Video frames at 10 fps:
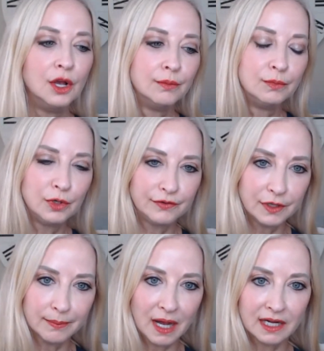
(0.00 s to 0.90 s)
Move
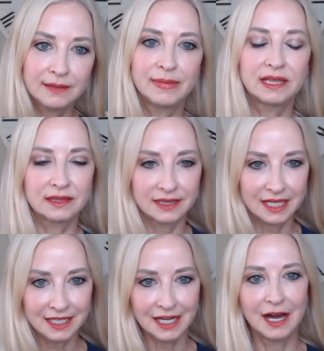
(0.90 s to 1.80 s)
your body, but
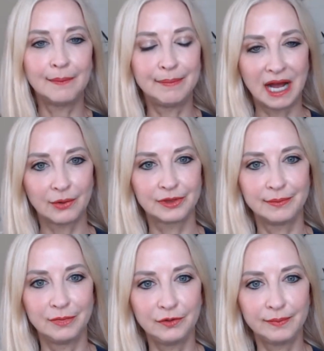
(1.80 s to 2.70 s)
think about the
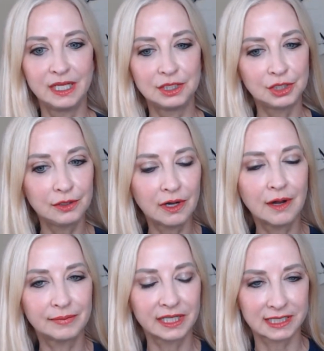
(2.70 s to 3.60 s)
movement. Do
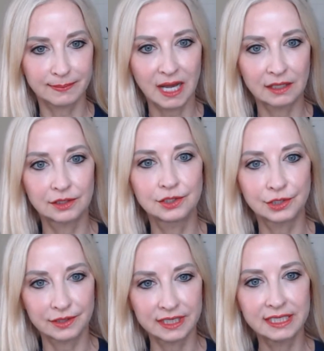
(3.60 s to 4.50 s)
complex patterns or
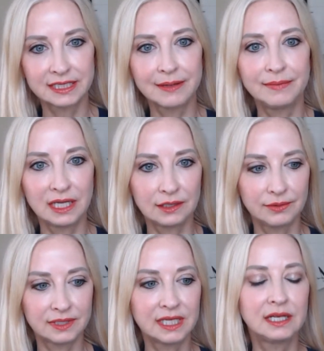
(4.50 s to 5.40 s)
things that make you
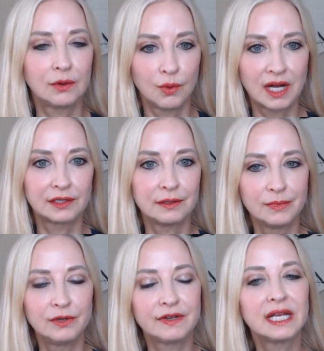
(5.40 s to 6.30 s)
think while you're
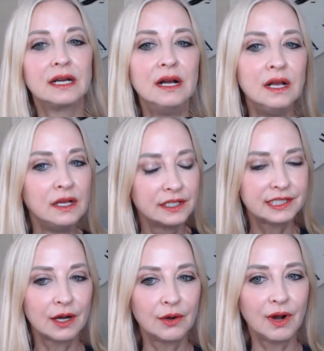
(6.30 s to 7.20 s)
moving.
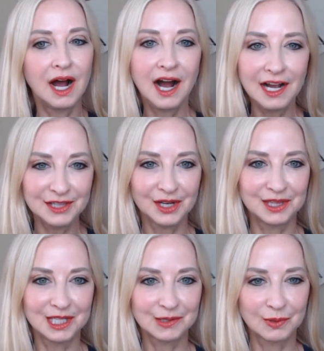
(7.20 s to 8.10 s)
So I thought
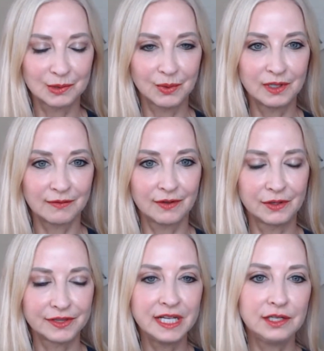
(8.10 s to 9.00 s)
this was
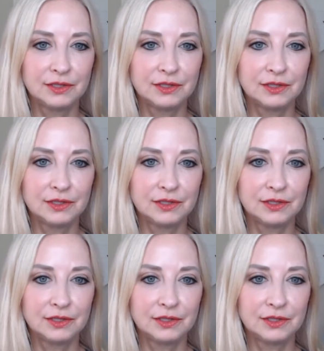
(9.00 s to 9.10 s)
wonderful. Thank you